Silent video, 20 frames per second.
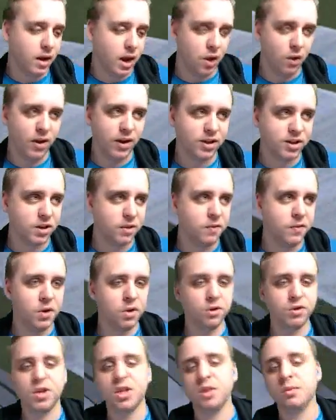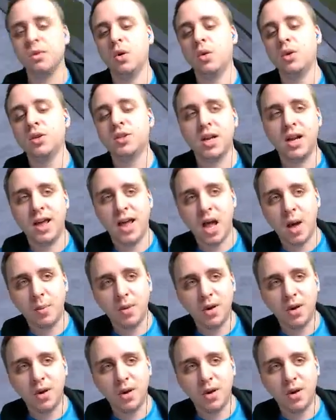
I know that's confusing, but what's going to